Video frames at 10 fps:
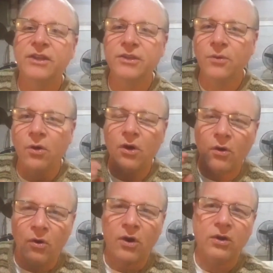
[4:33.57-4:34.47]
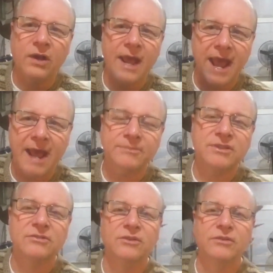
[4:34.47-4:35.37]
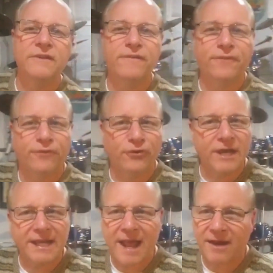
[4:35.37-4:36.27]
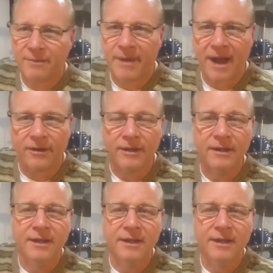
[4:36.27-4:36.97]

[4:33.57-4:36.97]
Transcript: you are all going to absolutely freak out about.